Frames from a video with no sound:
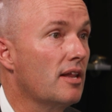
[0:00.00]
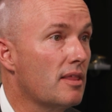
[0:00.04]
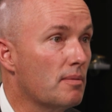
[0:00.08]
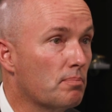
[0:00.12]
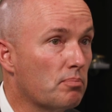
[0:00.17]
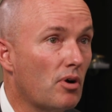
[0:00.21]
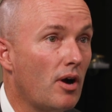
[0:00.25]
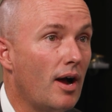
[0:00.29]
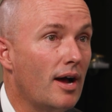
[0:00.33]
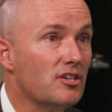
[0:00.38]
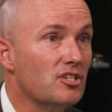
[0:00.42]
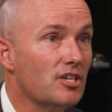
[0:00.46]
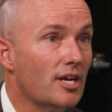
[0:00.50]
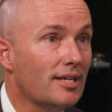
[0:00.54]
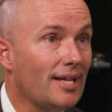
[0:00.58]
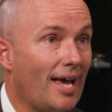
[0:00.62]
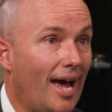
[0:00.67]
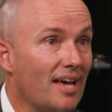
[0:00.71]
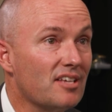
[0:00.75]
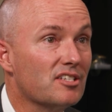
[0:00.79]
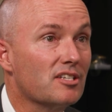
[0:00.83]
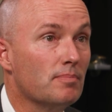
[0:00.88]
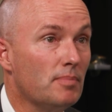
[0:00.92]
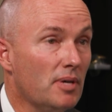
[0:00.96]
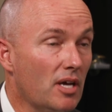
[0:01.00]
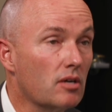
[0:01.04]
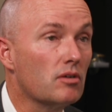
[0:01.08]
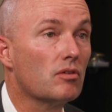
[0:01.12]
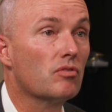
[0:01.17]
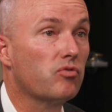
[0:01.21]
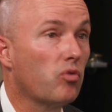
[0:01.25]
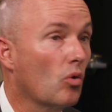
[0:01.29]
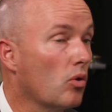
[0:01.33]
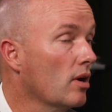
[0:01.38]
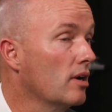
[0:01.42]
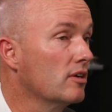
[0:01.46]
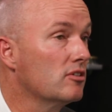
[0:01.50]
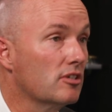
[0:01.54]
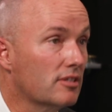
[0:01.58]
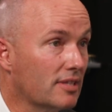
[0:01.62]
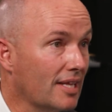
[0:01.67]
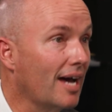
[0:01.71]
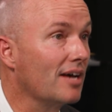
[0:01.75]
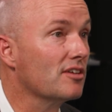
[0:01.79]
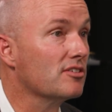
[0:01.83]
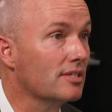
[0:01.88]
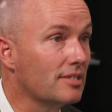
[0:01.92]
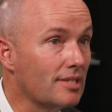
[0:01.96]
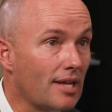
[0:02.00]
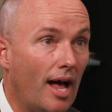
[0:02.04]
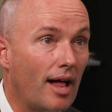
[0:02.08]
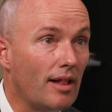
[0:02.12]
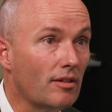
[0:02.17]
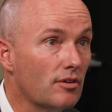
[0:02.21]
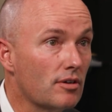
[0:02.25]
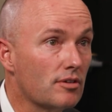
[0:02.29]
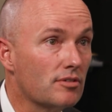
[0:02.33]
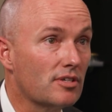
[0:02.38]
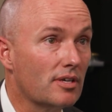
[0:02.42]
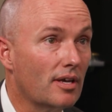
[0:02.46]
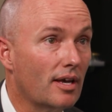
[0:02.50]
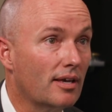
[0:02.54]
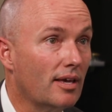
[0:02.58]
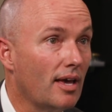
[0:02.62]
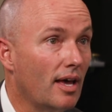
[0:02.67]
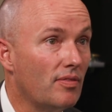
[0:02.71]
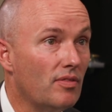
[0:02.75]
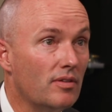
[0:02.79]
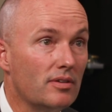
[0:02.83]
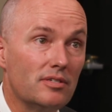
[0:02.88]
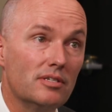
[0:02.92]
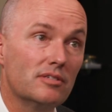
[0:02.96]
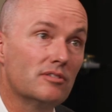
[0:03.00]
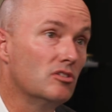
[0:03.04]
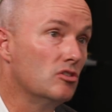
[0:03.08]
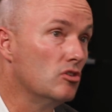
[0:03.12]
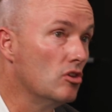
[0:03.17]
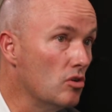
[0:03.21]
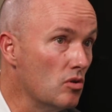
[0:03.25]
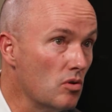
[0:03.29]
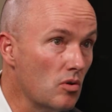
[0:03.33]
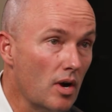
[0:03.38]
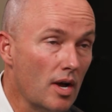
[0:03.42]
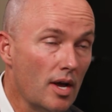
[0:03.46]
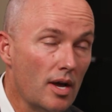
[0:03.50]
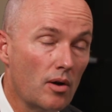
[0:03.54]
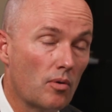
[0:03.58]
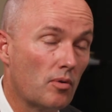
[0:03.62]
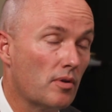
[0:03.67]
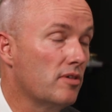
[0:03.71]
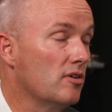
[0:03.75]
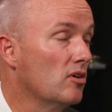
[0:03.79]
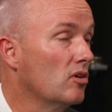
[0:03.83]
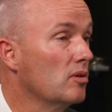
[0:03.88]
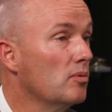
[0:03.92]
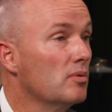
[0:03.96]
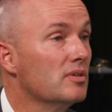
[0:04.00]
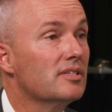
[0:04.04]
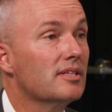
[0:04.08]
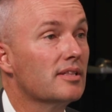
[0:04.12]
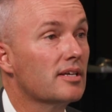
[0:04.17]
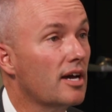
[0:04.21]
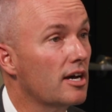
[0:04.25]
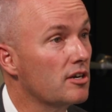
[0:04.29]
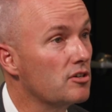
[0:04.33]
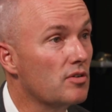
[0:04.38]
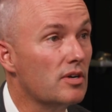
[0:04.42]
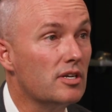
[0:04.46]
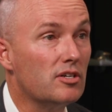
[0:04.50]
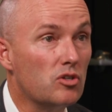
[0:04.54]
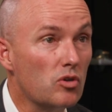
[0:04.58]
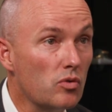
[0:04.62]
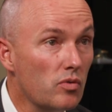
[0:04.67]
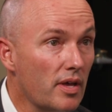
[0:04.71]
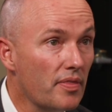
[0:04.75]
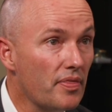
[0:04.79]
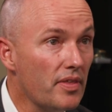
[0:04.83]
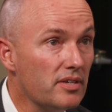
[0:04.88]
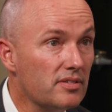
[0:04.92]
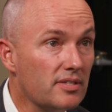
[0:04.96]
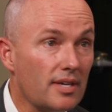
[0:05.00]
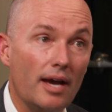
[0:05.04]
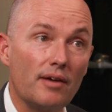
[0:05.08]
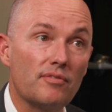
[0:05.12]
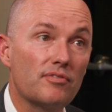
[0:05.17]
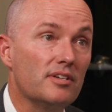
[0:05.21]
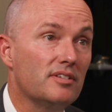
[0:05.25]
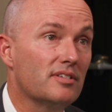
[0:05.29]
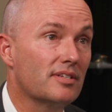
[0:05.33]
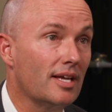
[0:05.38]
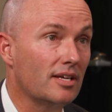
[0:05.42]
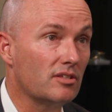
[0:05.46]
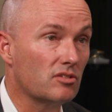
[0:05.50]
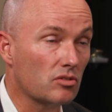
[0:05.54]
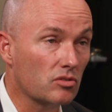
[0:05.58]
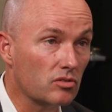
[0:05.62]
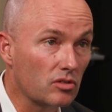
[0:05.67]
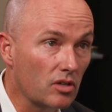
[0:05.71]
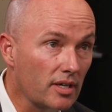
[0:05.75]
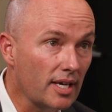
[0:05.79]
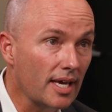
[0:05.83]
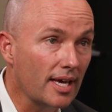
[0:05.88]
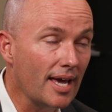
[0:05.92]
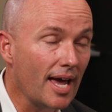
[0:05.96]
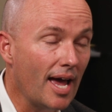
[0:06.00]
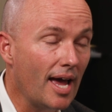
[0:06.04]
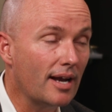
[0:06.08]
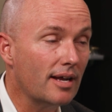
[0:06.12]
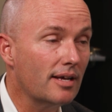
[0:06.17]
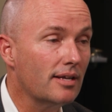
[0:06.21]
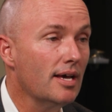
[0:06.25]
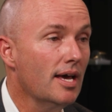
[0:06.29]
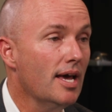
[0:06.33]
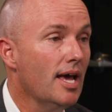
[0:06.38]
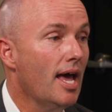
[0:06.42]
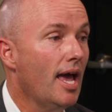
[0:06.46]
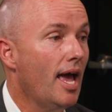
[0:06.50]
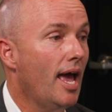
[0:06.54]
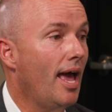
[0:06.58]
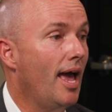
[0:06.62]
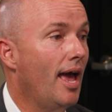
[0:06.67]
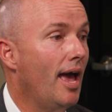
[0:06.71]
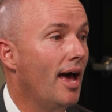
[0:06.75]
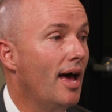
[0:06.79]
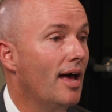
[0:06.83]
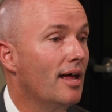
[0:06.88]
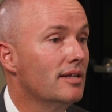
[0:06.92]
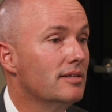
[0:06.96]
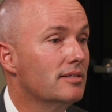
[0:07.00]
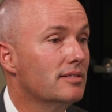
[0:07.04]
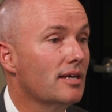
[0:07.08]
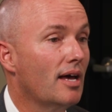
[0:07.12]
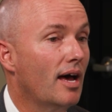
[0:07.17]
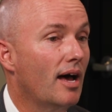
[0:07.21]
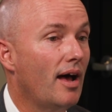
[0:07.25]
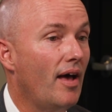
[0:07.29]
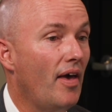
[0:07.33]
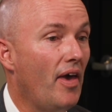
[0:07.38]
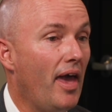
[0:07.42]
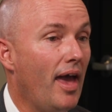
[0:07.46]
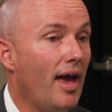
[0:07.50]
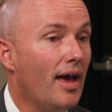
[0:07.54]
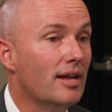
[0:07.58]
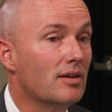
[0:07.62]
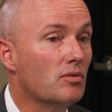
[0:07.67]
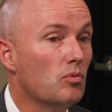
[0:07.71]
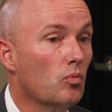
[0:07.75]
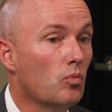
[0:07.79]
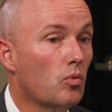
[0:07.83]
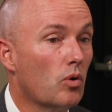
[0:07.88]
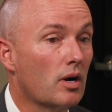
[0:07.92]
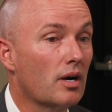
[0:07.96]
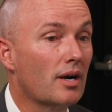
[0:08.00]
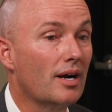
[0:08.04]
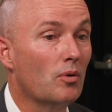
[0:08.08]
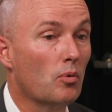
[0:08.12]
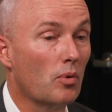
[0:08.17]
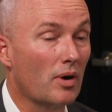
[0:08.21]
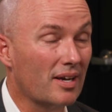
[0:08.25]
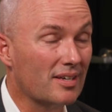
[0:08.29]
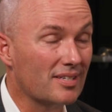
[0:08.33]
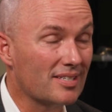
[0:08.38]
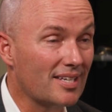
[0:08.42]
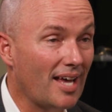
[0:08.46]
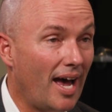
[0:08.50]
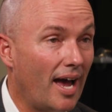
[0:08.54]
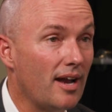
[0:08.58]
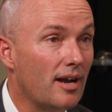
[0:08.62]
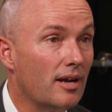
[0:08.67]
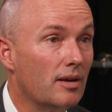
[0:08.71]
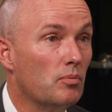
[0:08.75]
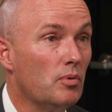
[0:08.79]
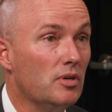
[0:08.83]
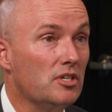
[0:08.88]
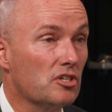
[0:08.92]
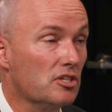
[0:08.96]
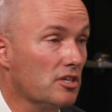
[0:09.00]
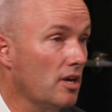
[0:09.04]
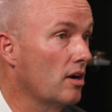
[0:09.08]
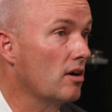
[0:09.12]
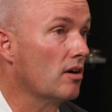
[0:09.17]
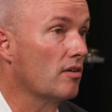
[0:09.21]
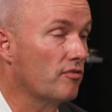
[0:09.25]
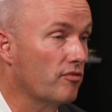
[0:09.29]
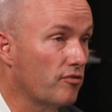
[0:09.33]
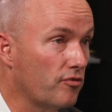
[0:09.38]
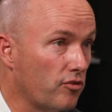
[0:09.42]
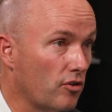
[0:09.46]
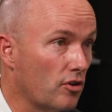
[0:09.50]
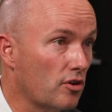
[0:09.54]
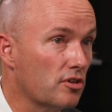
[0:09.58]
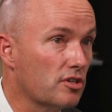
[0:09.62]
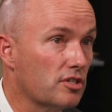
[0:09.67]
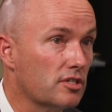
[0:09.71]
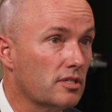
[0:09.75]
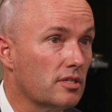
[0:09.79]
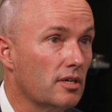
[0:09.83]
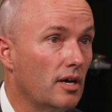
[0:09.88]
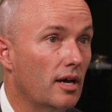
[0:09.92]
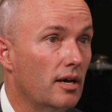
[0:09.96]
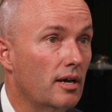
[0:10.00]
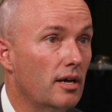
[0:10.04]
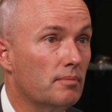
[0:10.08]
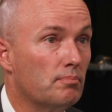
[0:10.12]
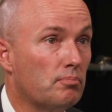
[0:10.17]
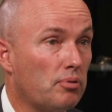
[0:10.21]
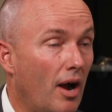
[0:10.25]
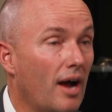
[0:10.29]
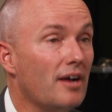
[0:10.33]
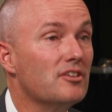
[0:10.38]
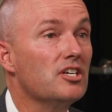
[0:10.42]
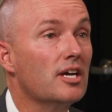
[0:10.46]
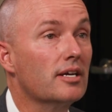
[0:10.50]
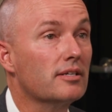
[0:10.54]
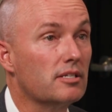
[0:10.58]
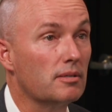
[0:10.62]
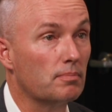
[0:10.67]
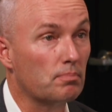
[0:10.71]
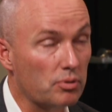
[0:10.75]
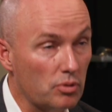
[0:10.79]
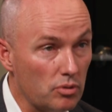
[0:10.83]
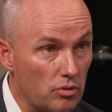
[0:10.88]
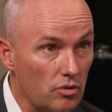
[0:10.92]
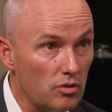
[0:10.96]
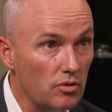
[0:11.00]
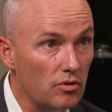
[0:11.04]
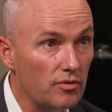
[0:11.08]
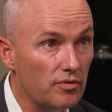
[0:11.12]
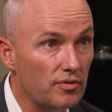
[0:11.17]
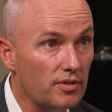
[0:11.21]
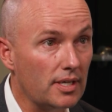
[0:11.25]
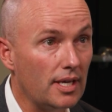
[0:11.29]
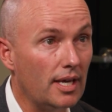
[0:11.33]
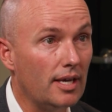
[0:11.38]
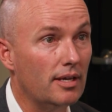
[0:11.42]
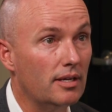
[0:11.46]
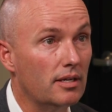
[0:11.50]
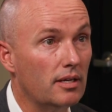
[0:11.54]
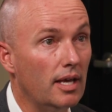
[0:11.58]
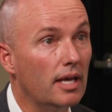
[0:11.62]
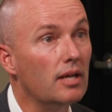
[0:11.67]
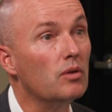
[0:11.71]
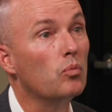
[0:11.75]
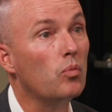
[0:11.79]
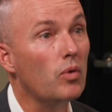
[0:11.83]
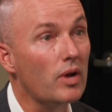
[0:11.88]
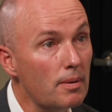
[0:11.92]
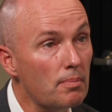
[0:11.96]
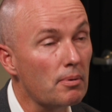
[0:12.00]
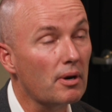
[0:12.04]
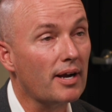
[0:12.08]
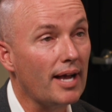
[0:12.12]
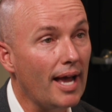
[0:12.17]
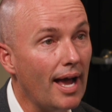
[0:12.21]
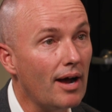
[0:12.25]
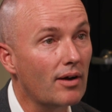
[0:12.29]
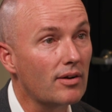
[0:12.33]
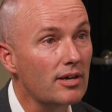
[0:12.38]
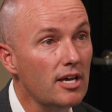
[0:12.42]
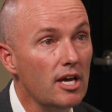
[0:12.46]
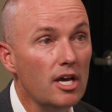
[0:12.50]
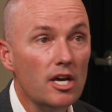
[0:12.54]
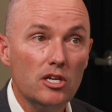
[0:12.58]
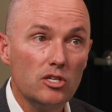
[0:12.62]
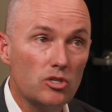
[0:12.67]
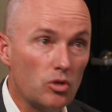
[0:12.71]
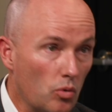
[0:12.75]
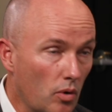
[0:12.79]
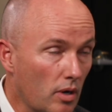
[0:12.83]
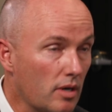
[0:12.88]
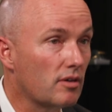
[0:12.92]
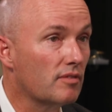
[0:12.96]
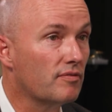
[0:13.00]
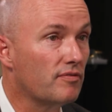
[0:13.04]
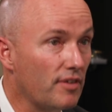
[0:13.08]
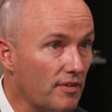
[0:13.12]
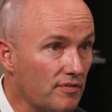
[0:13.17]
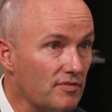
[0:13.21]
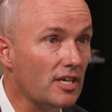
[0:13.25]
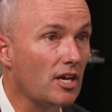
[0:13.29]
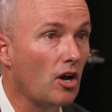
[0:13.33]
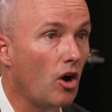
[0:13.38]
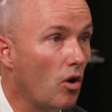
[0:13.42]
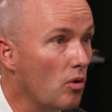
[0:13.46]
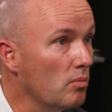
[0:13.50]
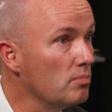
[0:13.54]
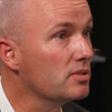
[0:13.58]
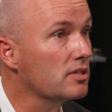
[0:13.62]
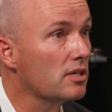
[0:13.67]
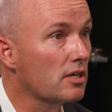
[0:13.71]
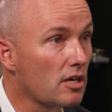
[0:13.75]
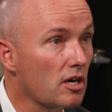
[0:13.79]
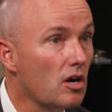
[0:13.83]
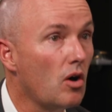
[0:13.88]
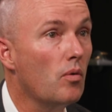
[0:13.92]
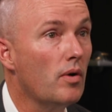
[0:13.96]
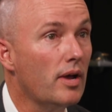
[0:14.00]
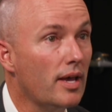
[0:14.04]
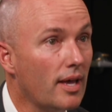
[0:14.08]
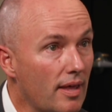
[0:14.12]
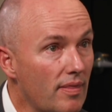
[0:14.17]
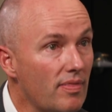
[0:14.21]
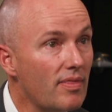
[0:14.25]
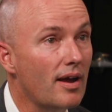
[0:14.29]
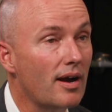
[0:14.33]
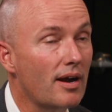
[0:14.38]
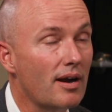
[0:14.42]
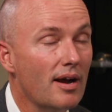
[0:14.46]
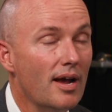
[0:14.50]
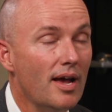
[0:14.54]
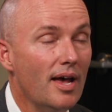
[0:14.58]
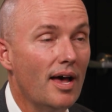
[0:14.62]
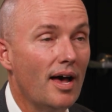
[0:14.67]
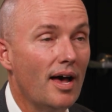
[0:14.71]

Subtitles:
of the project has to be under $400,000. Again, this is new. We're the only ones in the country doing this. Every state's looking at it, and we're excited. We just got our first project approved in Weber County. 250 homes that are going in there.